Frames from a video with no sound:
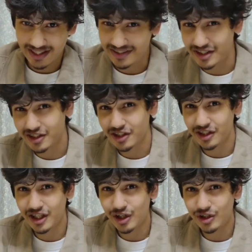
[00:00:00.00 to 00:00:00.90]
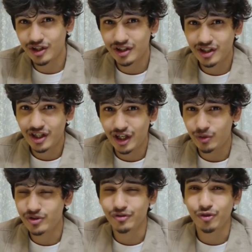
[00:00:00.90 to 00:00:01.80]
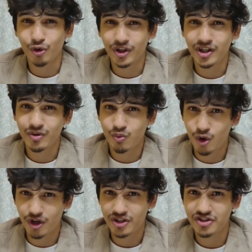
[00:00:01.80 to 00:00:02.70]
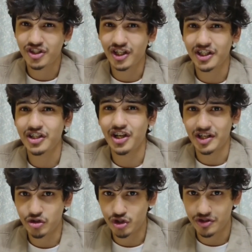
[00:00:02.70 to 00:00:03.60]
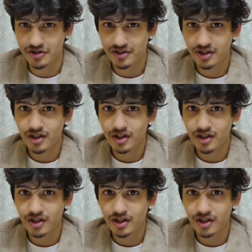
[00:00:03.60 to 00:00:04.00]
As it turned out, it was a 4-year war stuck in trenches.